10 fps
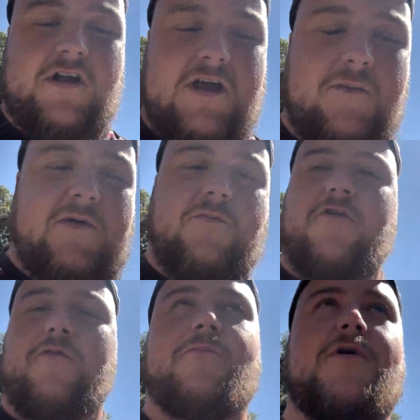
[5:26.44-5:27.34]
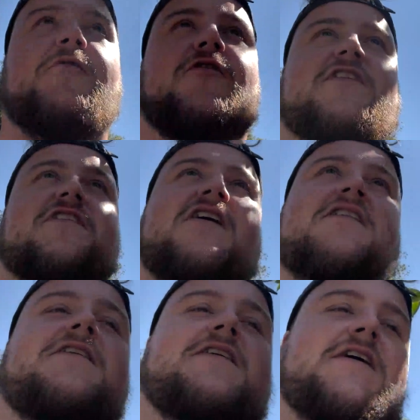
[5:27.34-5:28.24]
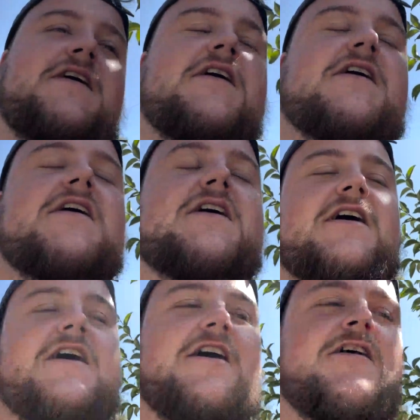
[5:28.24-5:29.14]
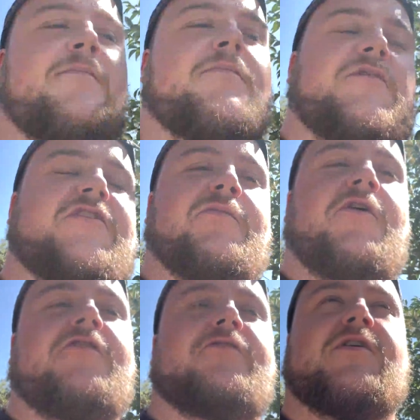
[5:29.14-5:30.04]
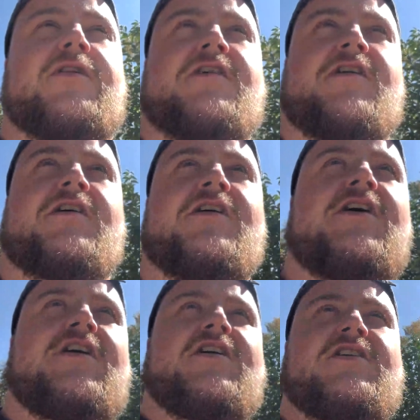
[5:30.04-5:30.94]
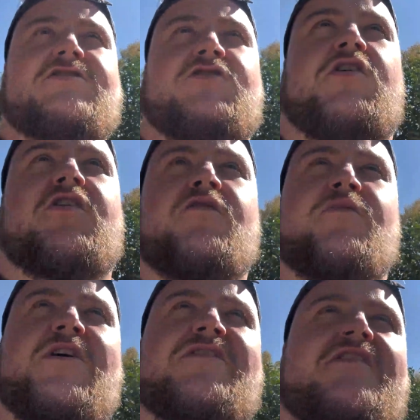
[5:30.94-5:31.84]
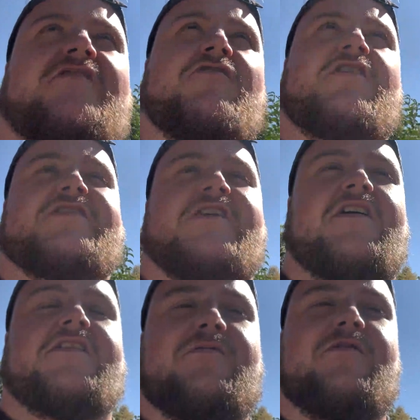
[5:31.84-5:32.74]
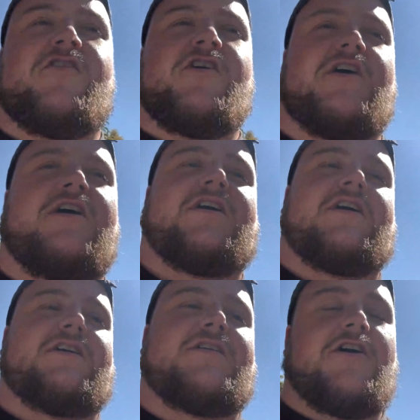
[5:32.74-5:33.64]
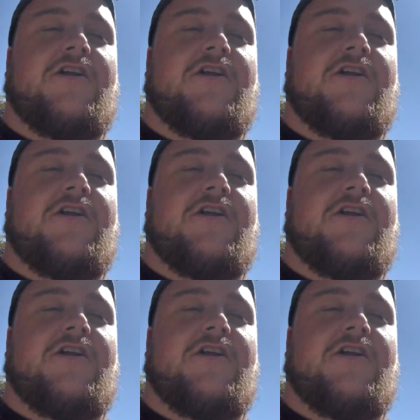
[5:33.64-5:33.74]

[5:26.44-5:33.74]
get a bit more of a tan. But tomorrow is when the sort of business really starts. We've got an